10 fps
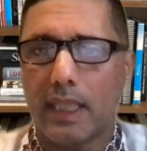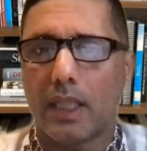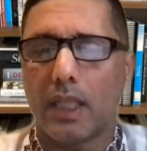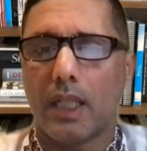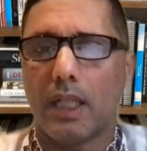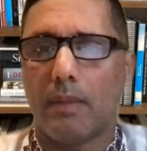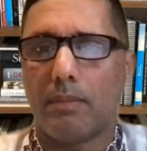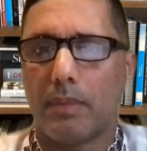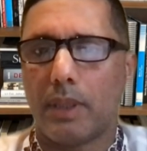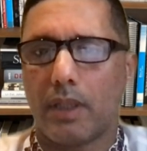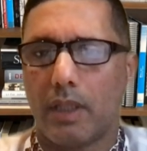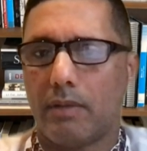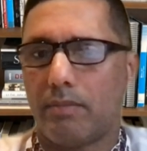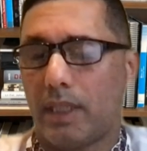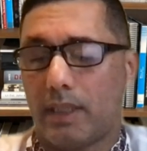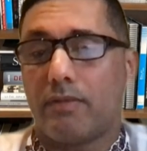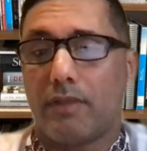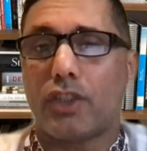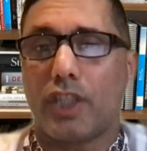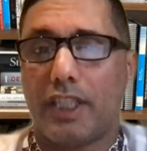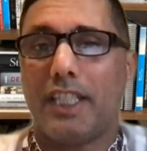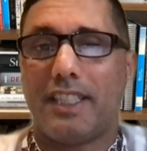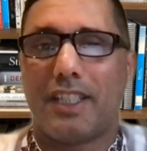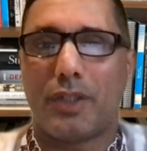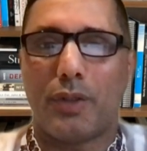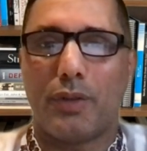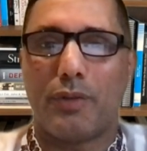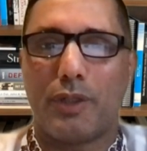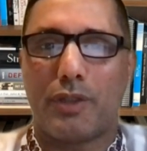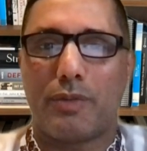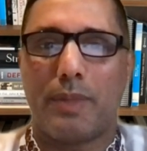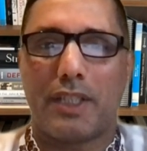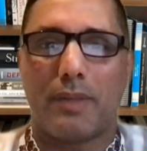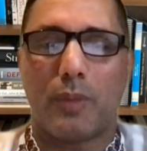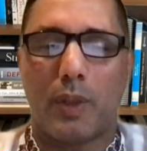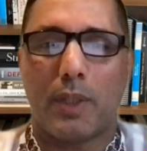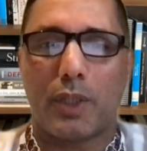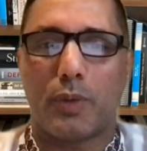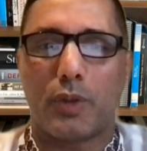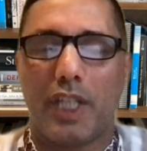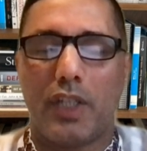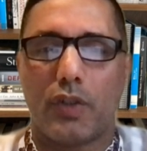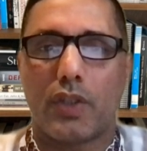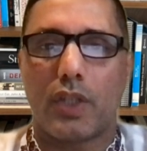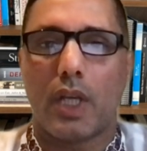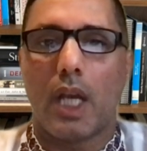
Um, because, but Russia did, so which makes it more, much more dangerous.